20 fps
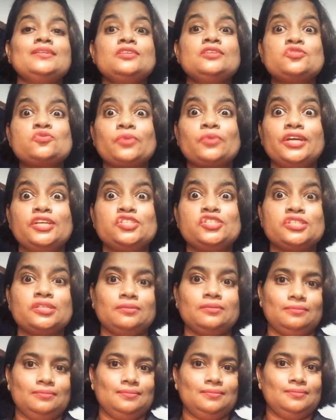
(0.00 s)
and the strange
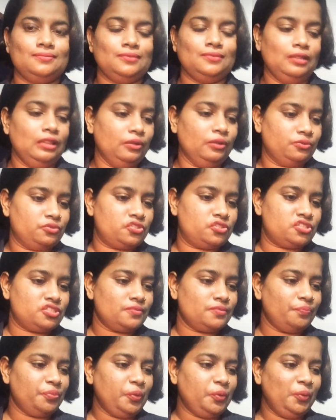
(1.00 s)

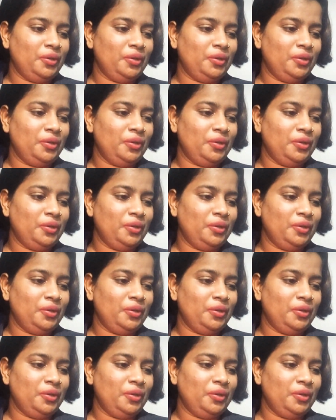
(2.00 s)
looks.